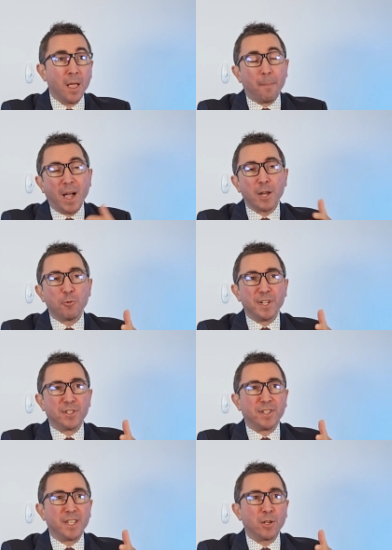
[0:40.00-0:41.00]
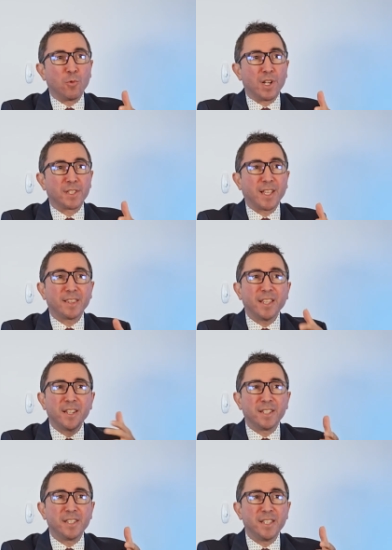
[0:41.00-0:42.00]
My reasoning was that
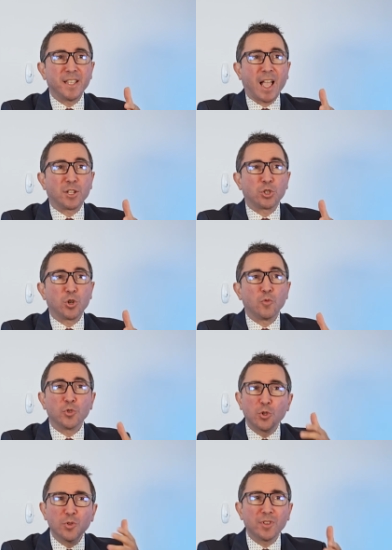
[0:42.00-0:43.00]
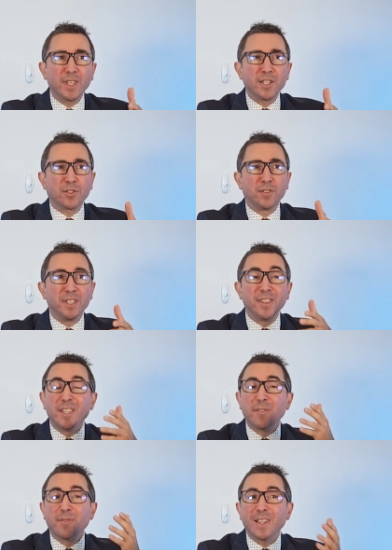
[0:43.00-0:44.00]
Tennessee has shown good things on the
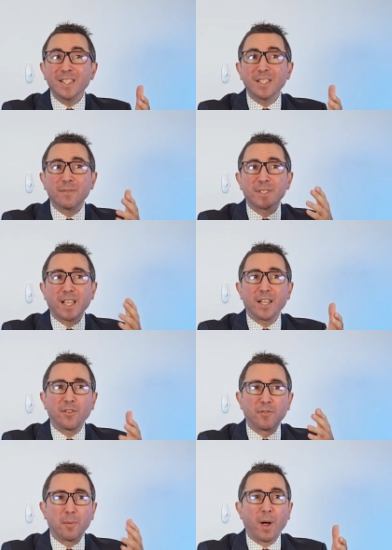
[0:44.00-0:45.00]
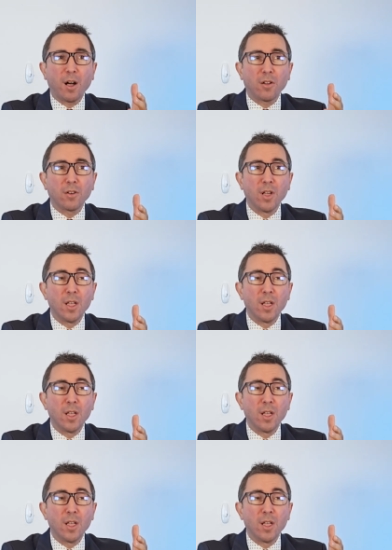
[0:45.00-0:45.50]
defensive side of the ball